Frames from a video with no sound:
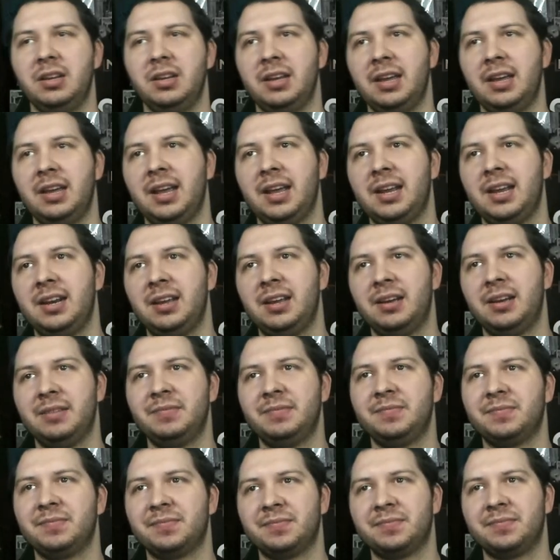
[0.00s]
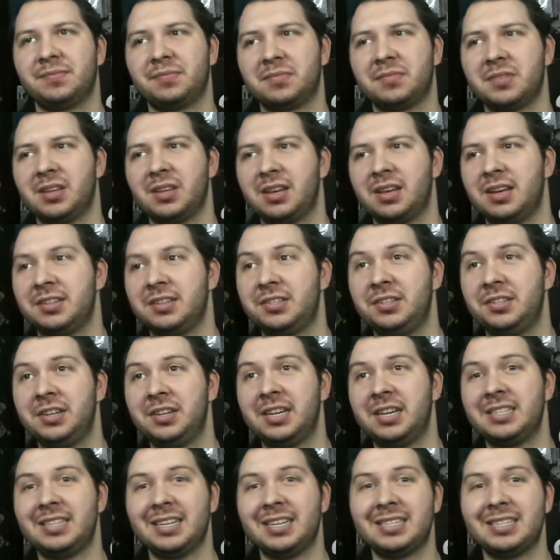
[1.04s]
And uh I'll see you guys
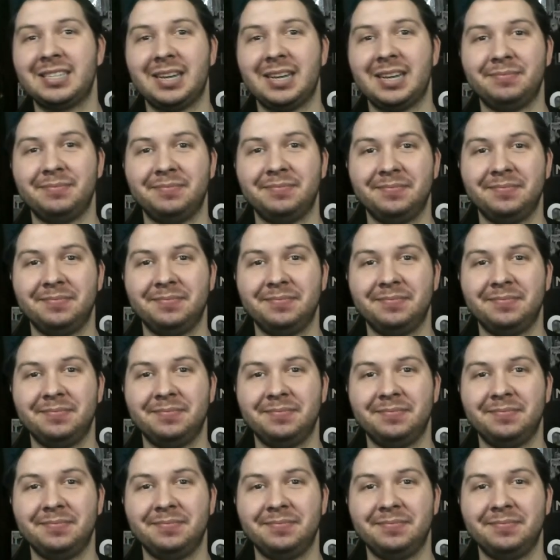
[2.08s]
next time.